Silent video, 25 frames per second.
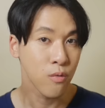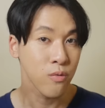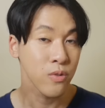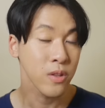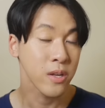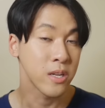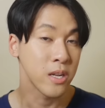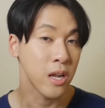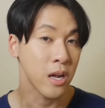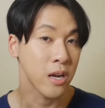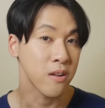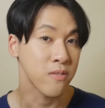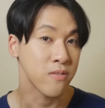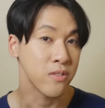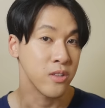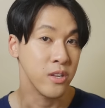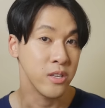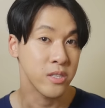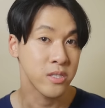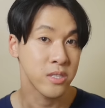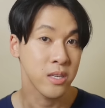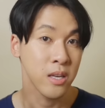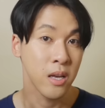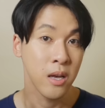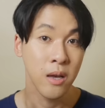hopefully none of
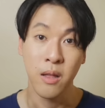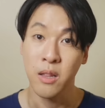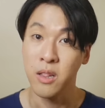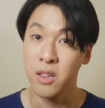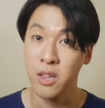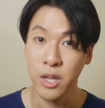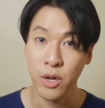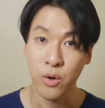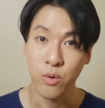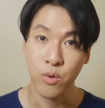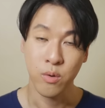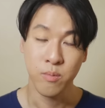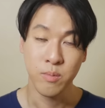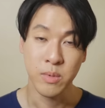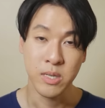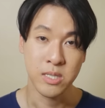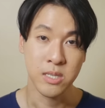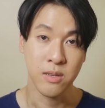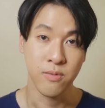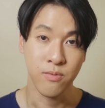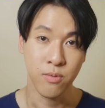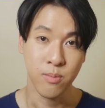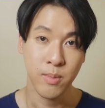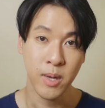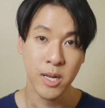this literal
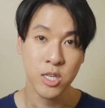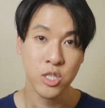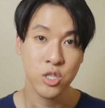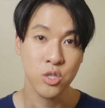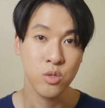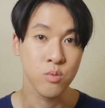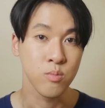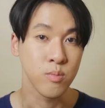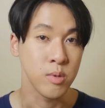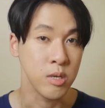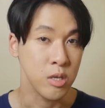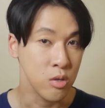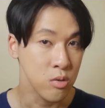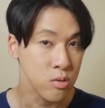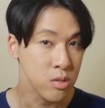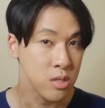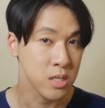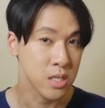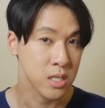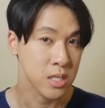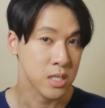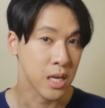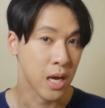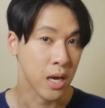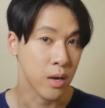misinformation will be used
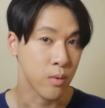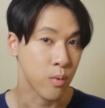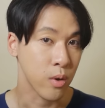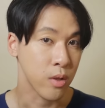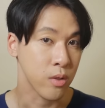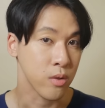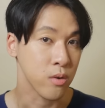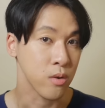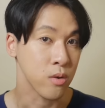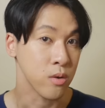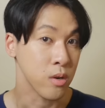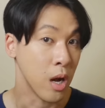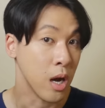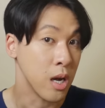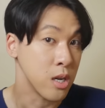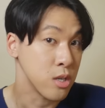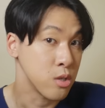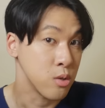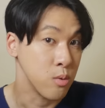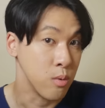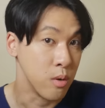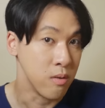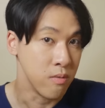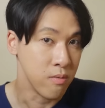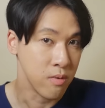to decide whether or not
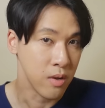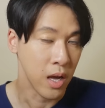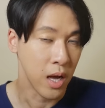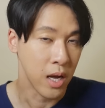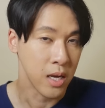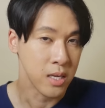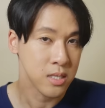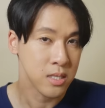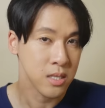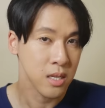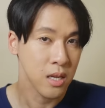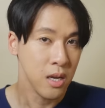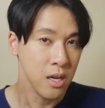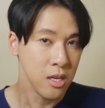to invest.